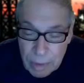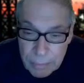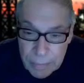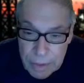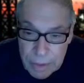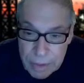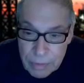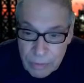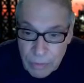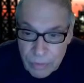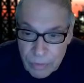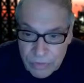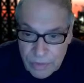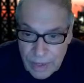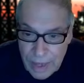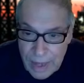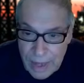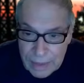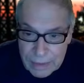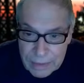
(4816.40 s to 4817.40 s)
HEROES
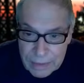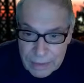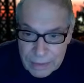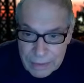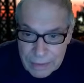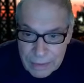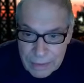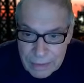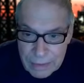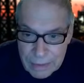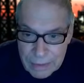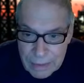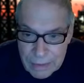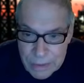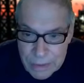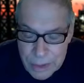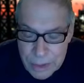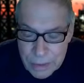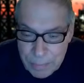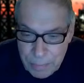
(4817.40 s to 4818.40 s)
Act.
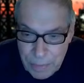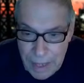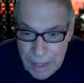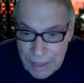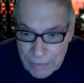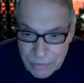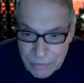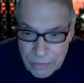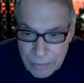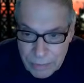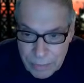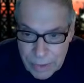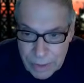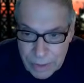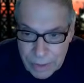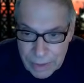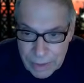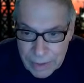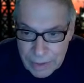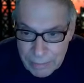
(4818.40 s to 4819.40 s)
She passed the
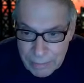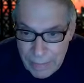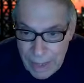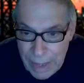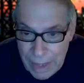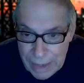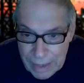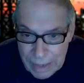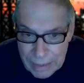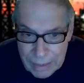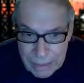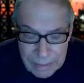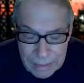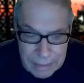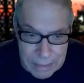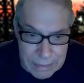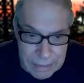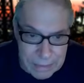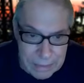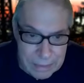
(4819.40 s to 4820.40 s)
bill in May.
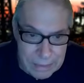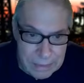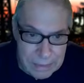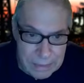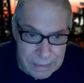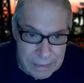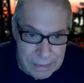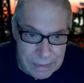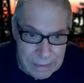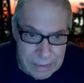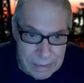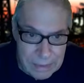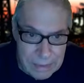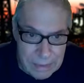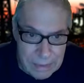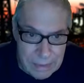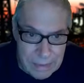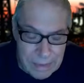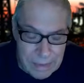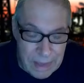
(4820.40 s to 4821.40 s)

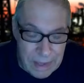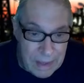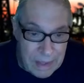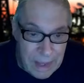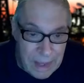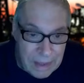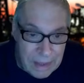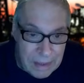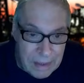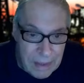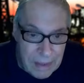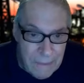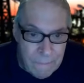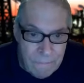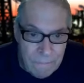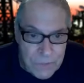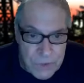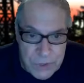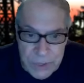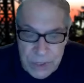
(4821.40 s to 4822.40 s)
And then
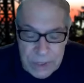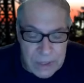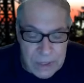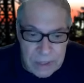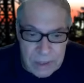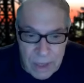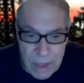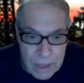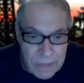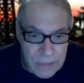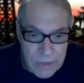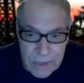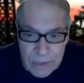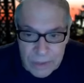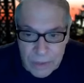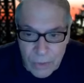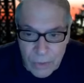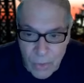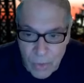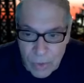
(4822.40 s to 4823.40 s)
she did nothing
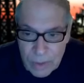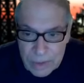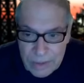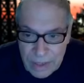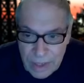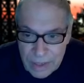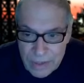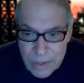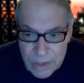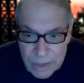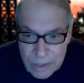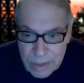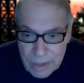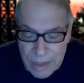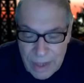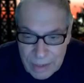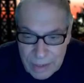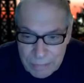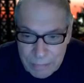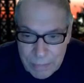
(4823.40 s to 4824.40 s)
to call attention to
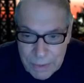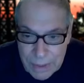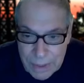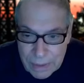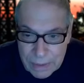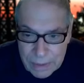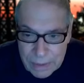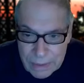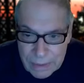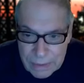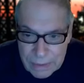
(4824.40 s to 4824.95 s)
that bill.